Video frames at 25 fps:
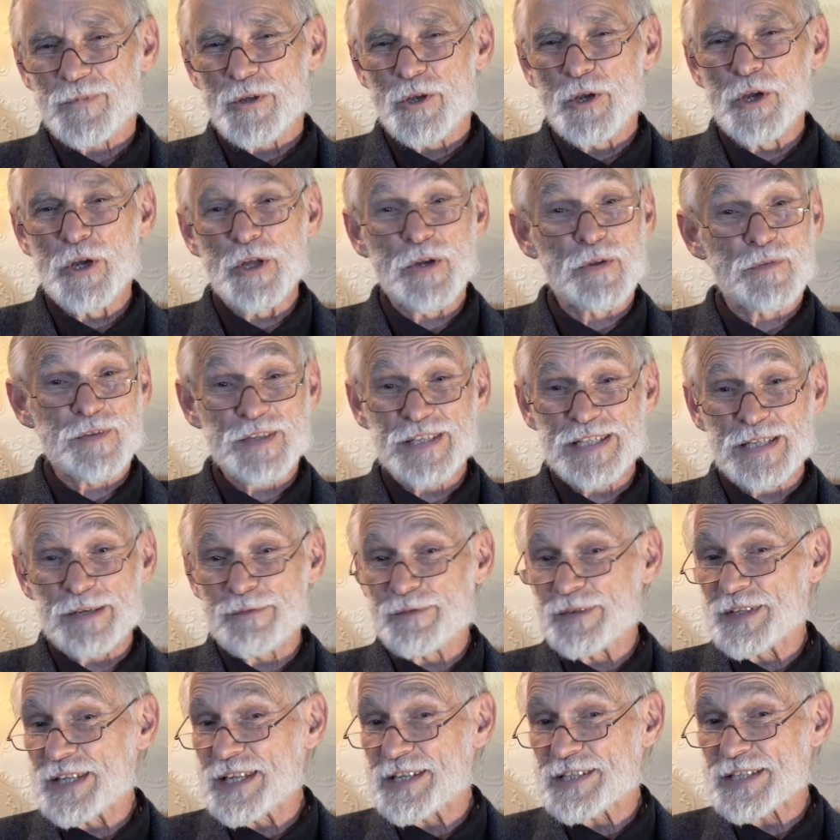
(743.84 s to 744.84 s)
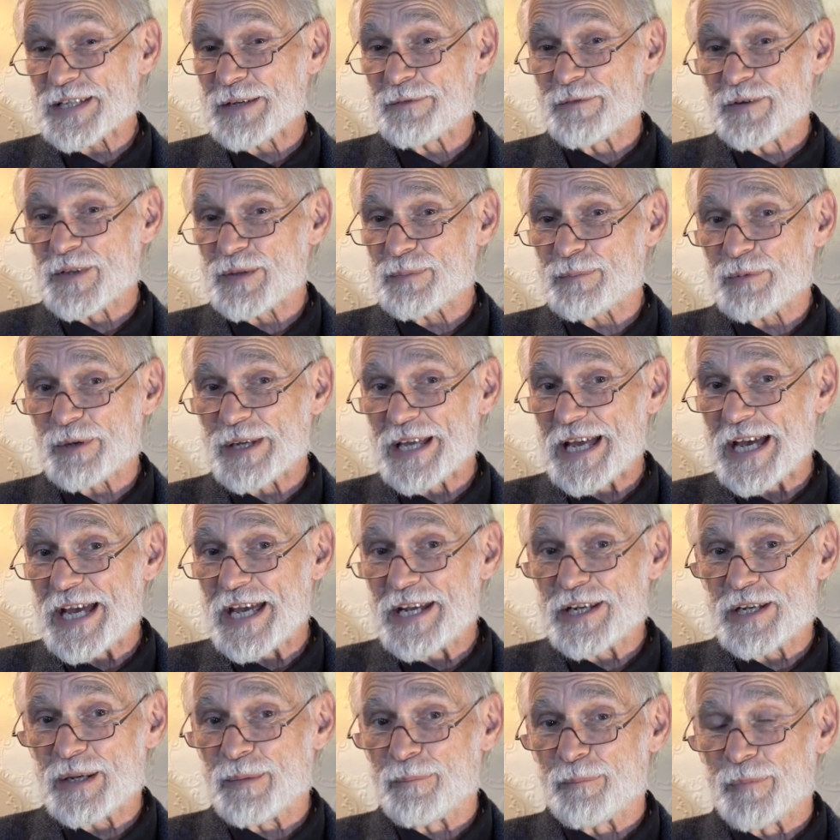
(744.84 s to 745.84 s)
Heard of the 77th
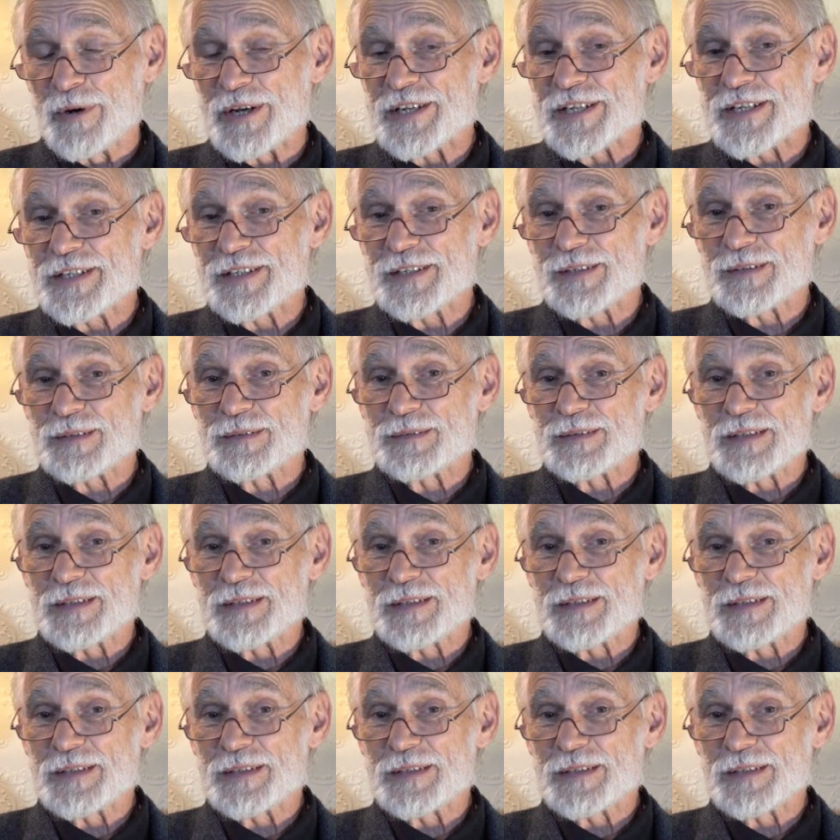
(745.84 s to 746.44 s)
Brigade in Britain?